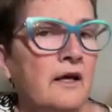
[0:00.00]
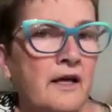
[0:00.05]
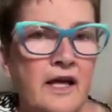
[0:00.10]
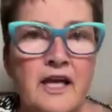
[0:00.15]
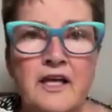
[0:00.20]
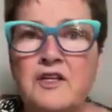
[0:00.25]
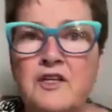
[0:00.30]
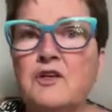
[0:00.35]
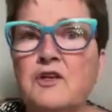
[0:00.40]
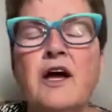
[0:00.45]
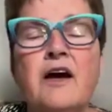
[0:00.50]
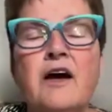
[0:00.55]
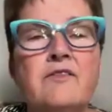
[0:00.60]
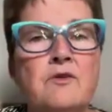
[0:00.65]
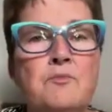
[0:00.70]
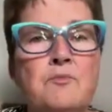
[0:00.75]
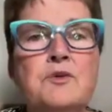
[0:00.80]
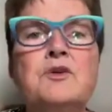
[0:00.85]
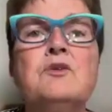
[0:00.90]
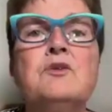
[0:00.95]
and you have
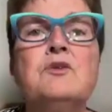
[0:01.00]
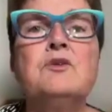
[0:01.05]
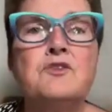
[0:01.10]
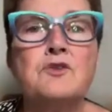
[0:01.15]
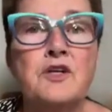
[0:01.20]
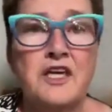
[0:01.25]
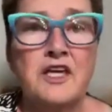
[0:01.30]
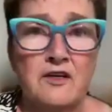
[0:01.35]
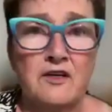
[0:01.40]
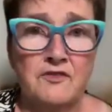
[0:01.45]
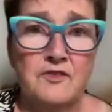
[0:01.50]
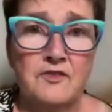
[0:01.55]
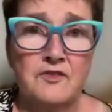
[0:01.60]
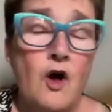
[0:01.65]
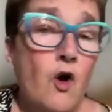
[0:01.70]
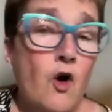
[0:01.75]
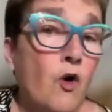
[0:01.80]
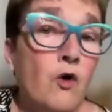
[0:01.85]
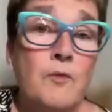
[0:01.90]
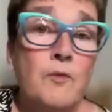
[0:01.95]
a beautiful gift
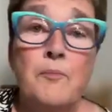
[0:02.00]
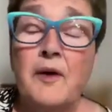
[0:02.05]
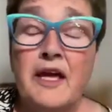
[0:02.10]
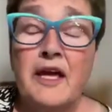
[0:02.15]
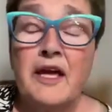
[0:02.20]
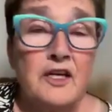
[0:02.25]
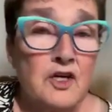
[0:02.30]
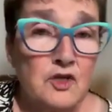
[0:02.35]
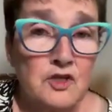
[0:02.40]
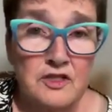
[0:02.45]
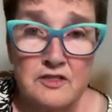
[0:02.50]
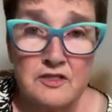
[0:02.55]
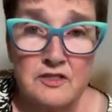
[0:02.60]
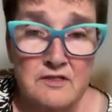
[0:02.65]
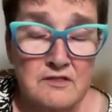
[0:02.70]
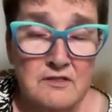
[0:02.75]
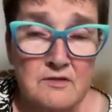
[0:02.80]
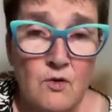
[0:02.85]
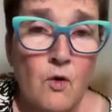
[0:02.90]
or baked goods